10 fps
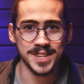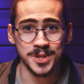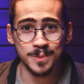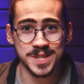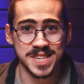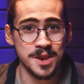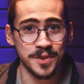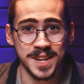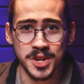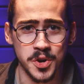and you'll
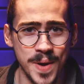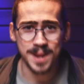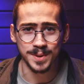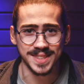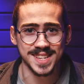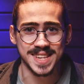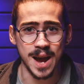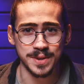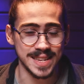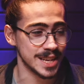receive an incredible
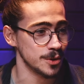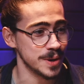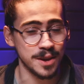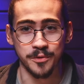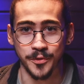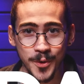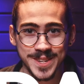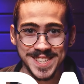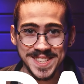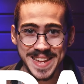discount including
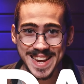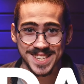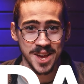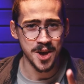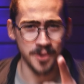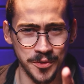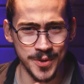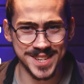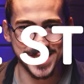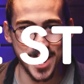14 days of
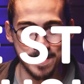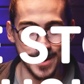free stock